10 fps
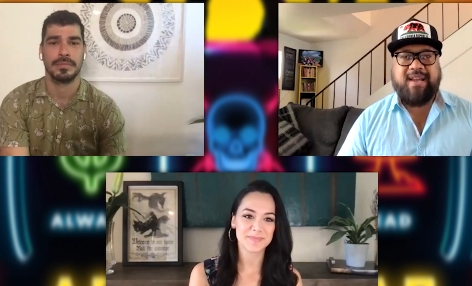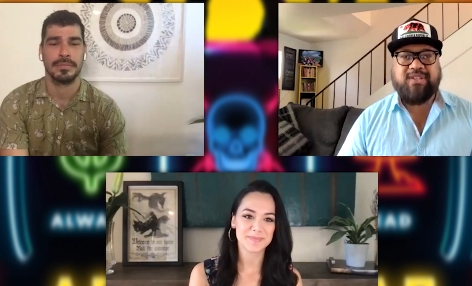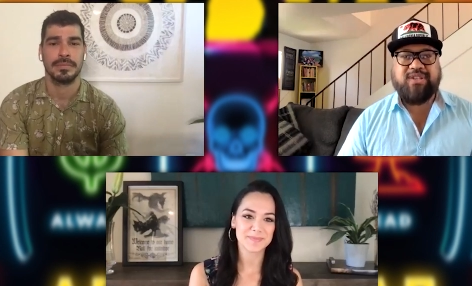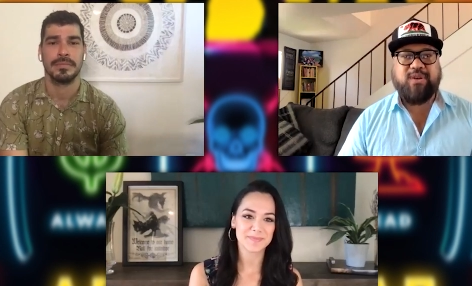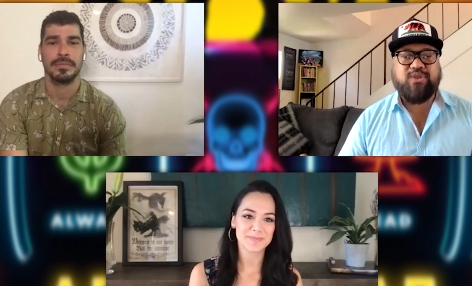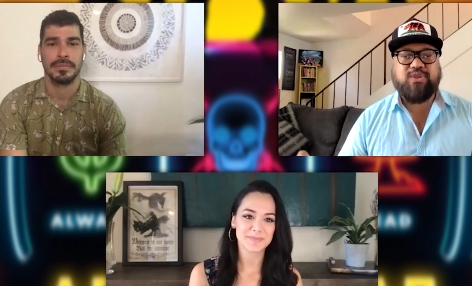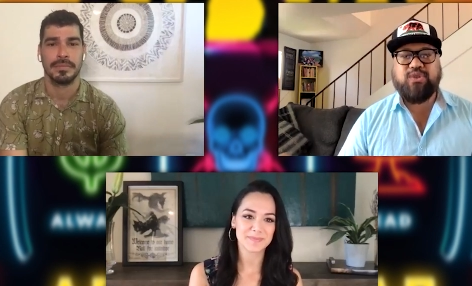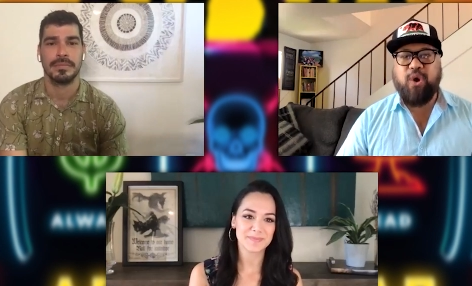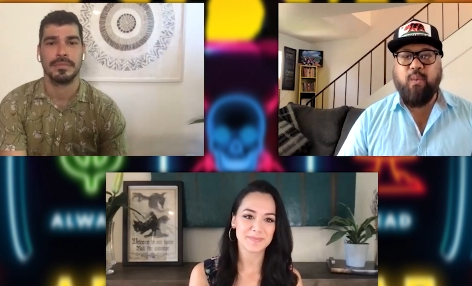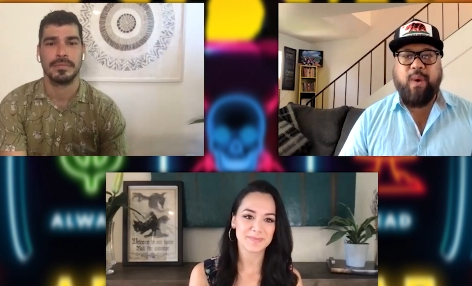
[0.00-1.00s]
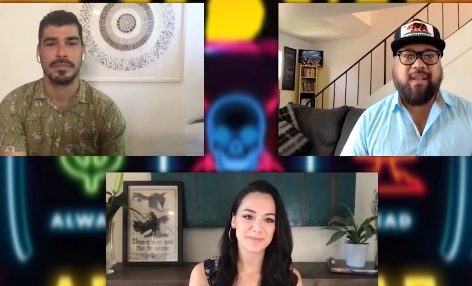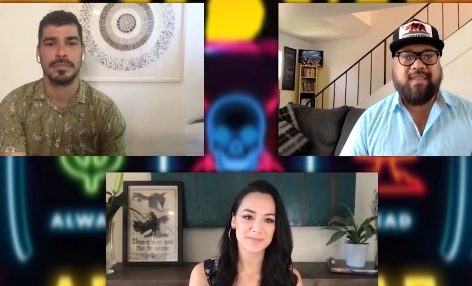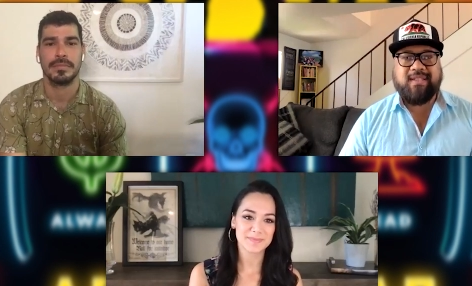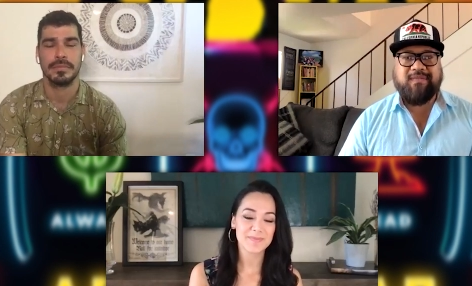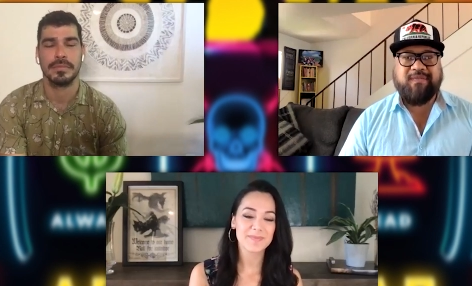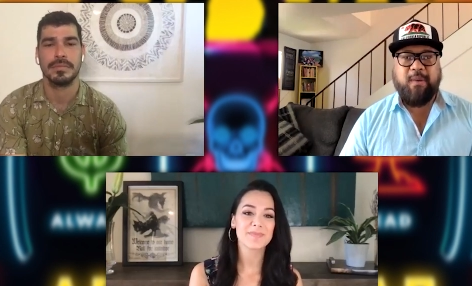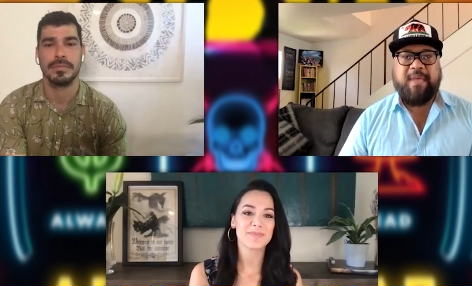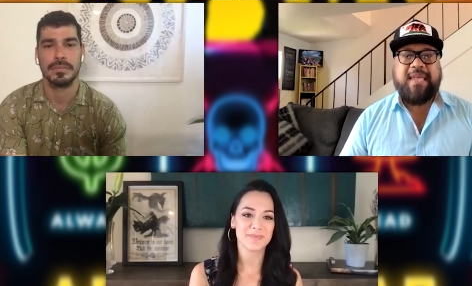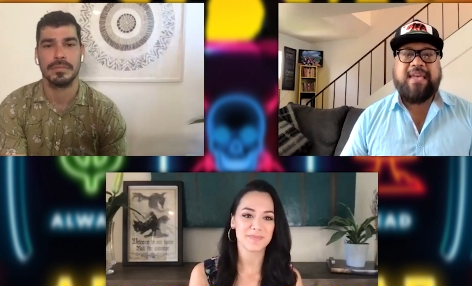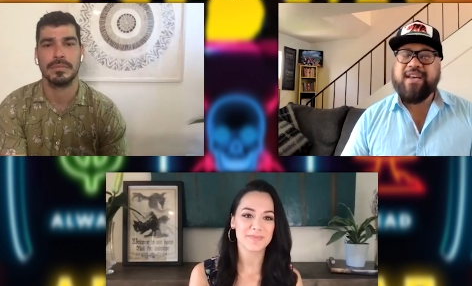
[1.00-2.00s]
Speaker 1: each other so well in this
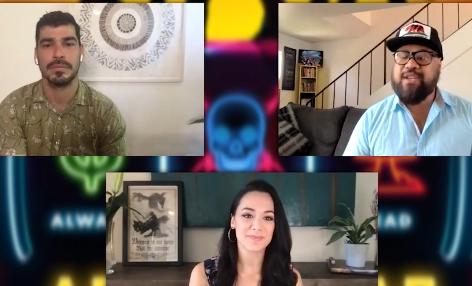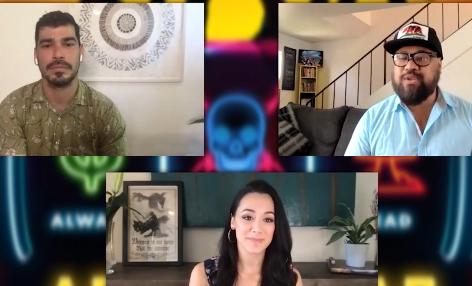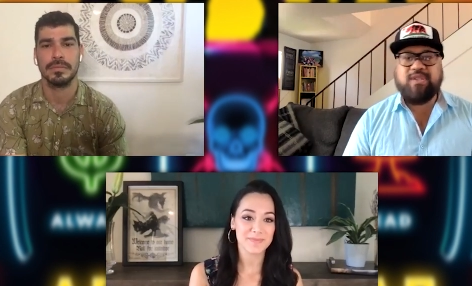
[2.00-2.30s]
film. Can